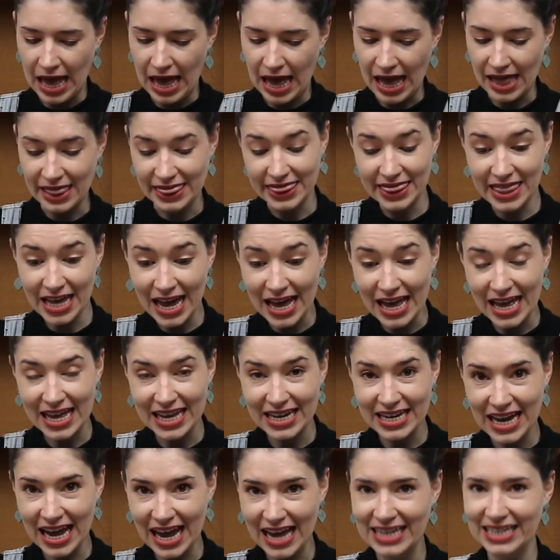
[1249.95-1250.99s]
and
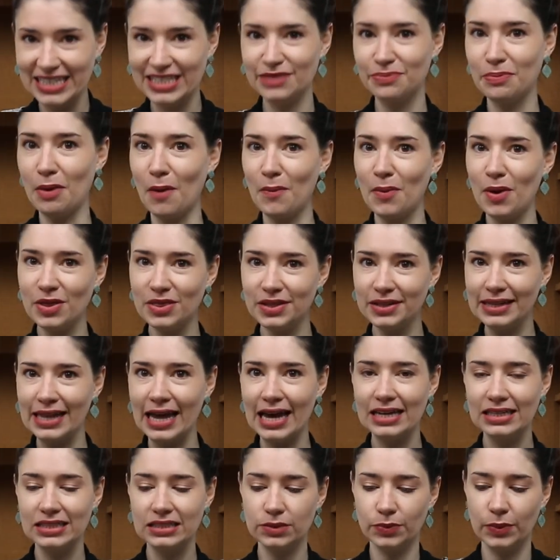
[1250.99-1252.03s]
then I need to pop on the
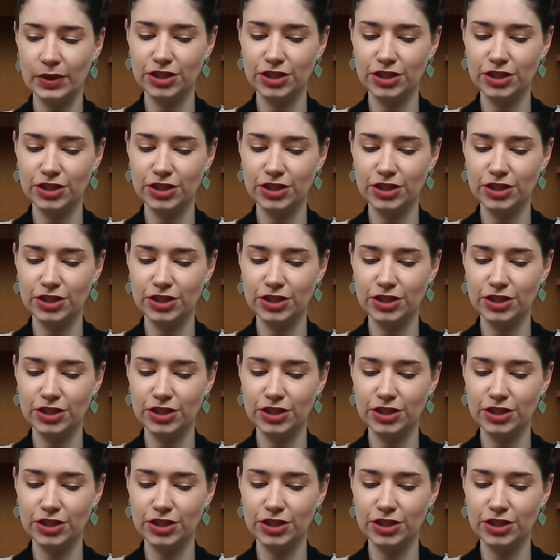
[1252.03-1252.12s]
legs,